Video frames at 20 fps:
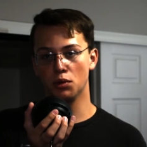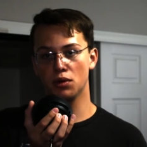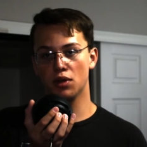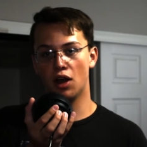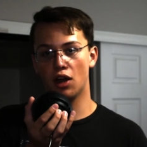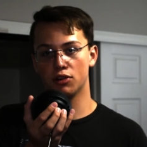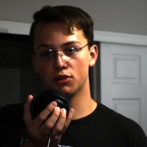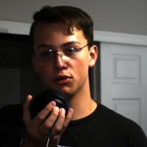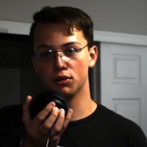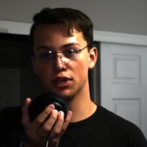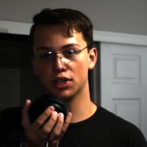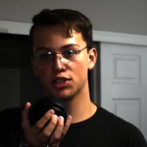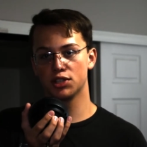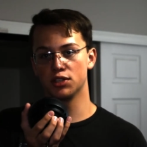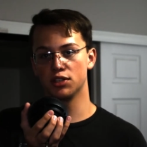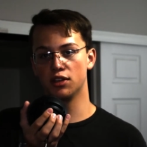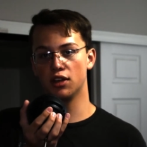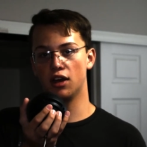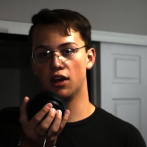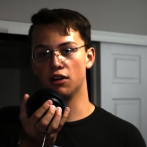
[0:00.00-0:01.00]

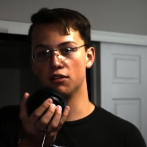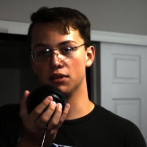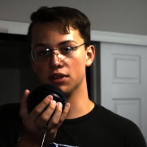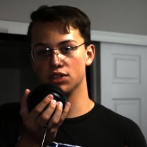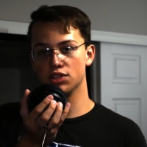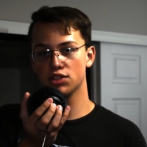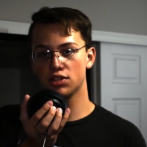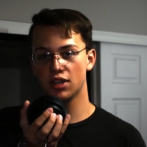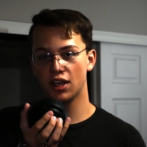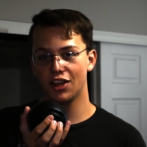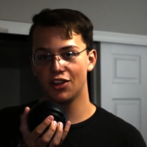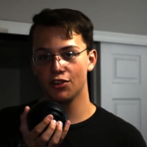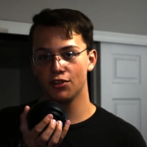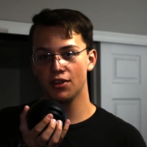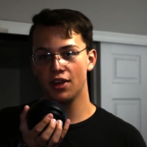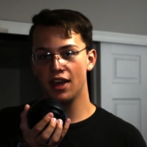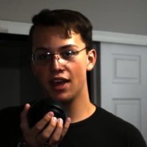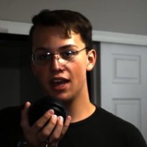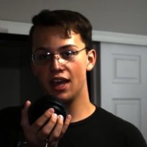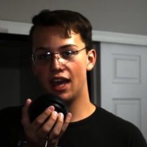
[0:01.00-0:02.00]
contradiction of itself
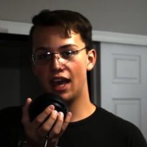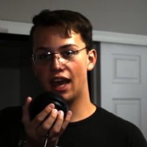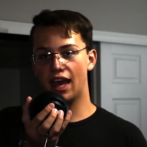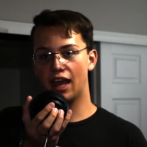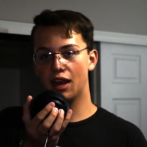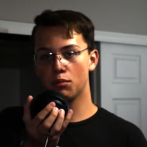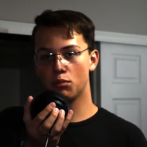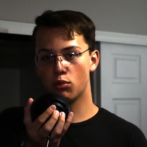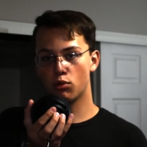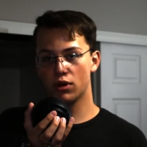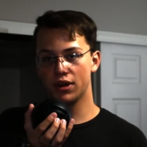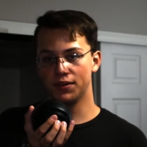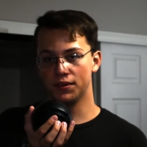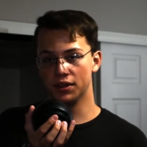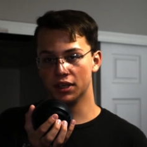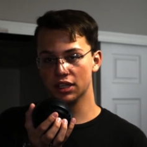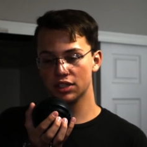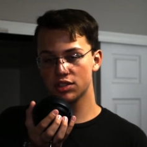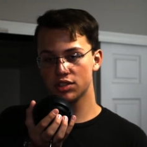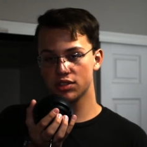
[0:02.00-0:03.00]
and
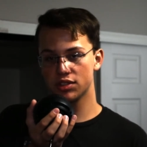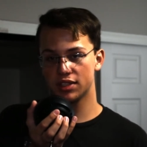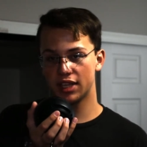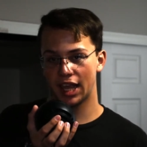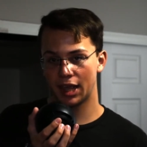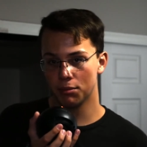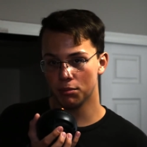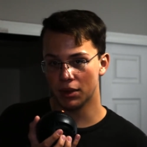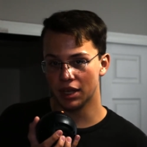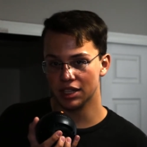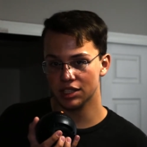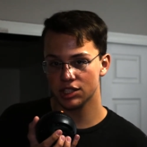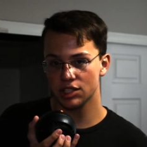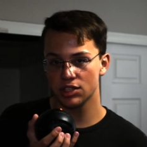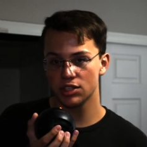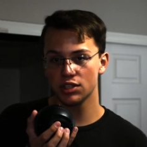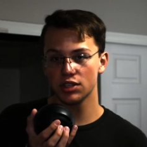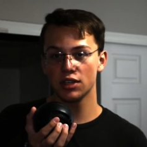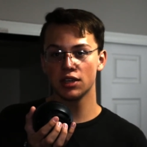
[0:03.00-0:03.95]
previous statements.